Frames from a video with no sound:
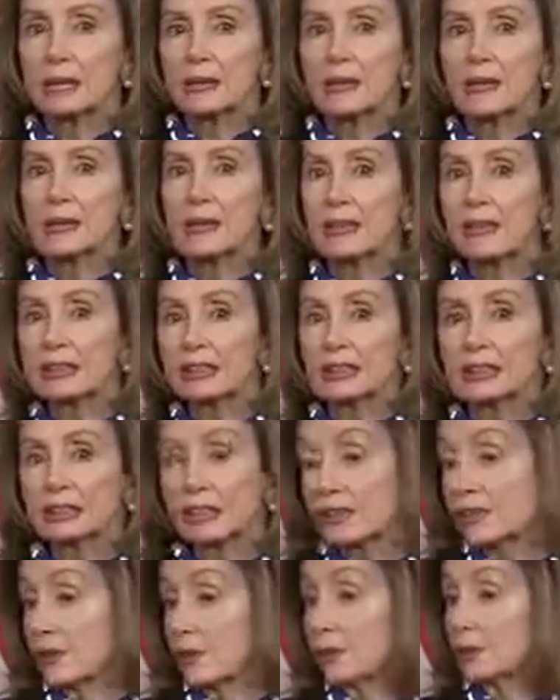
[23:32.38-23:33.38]

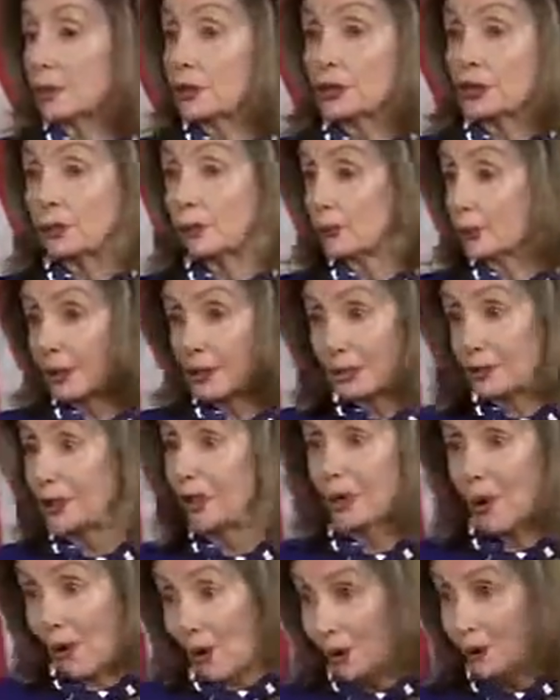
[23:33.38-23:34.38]
ability to virtual,
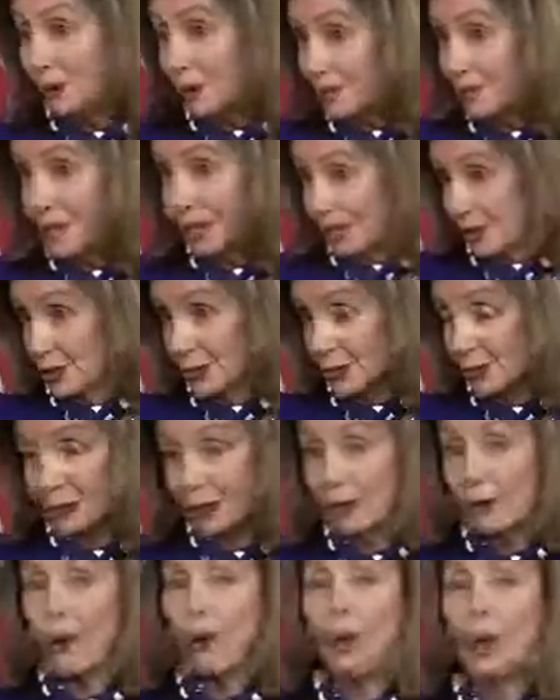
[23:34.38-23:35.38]
we
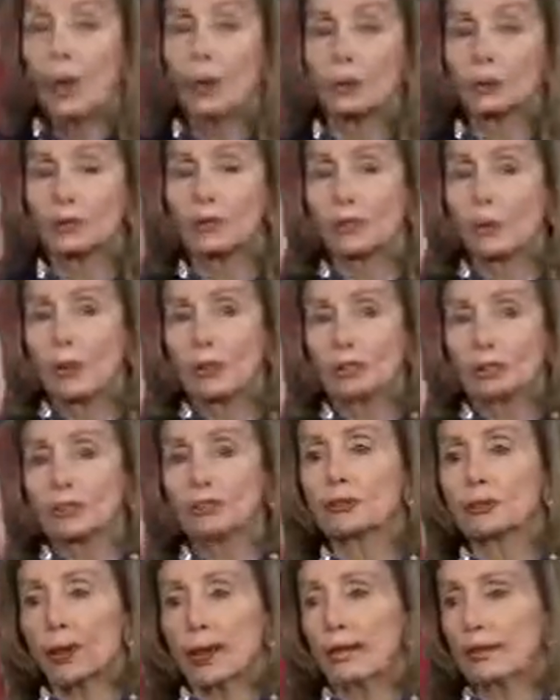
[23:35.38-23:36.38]
all draw
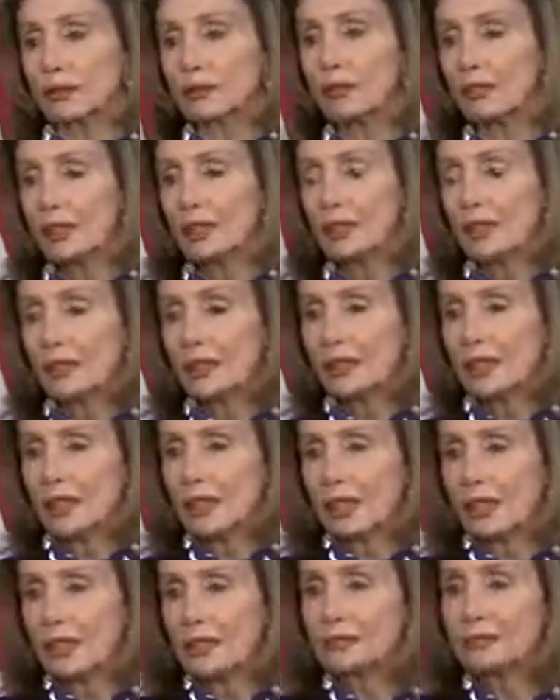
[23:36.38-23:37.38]
strength
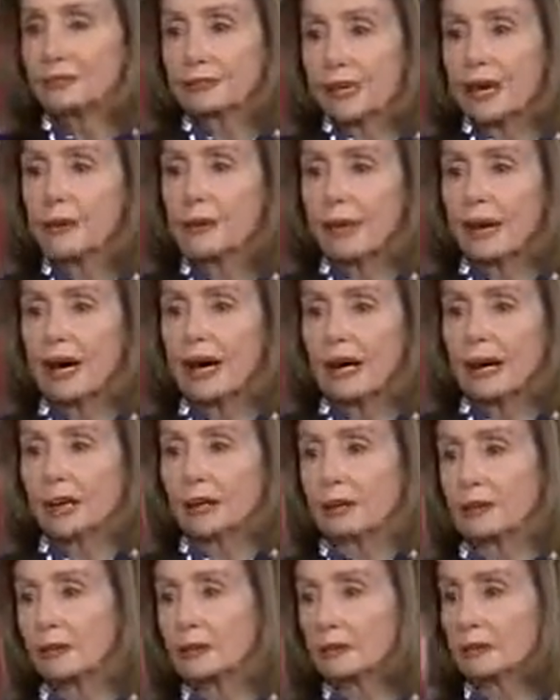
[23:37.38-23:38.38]
from
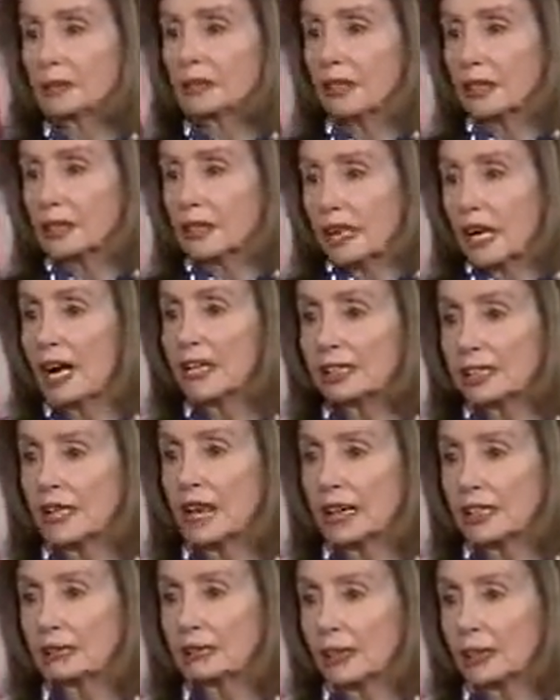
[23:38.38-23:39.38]
our
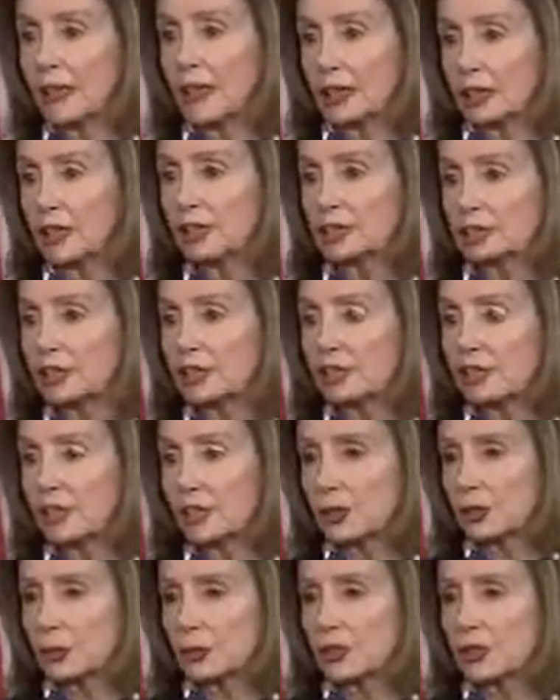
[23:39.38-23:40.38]
contact with our
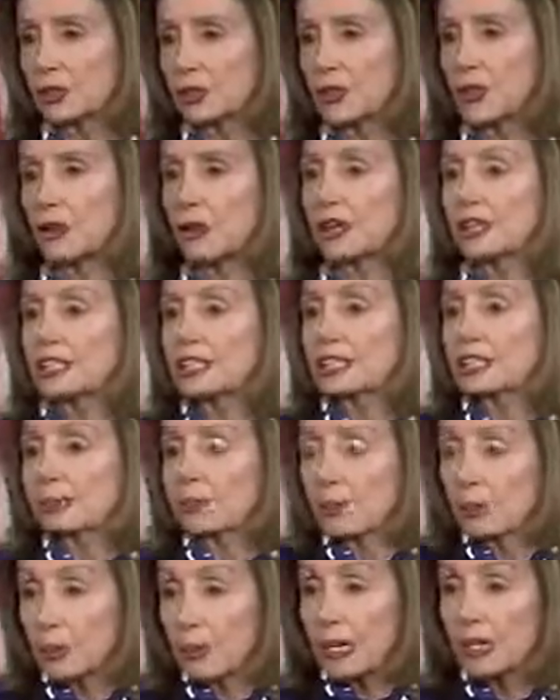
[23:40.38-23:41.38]
constituents. They're our
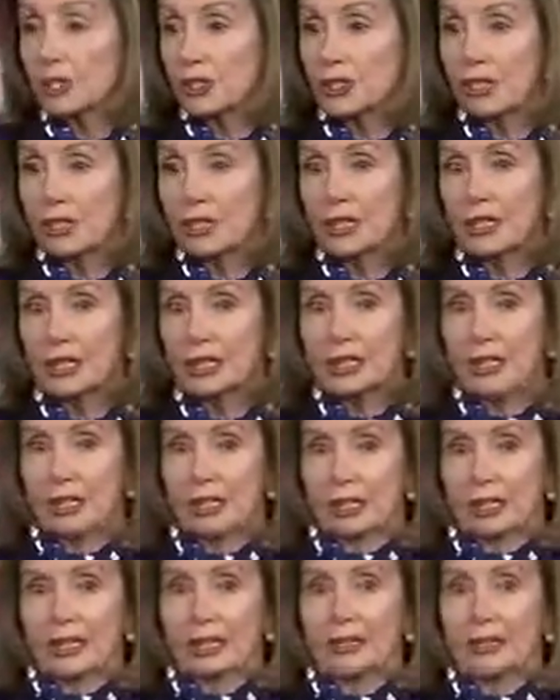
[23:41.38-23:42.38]
inspiration.
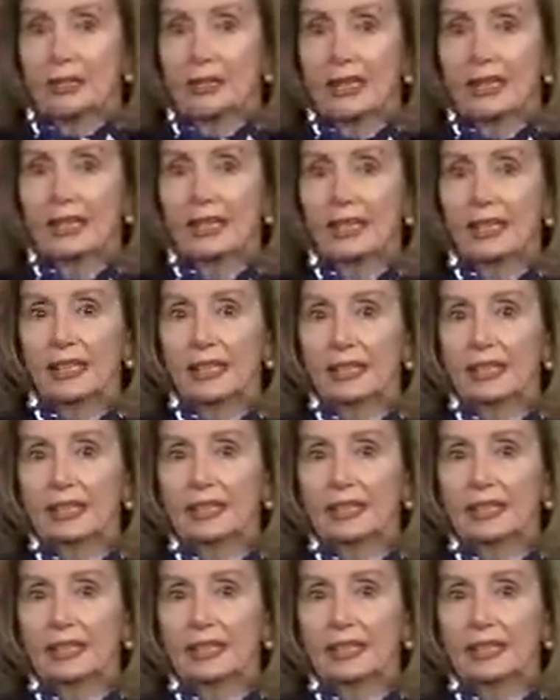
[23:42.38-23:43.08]
They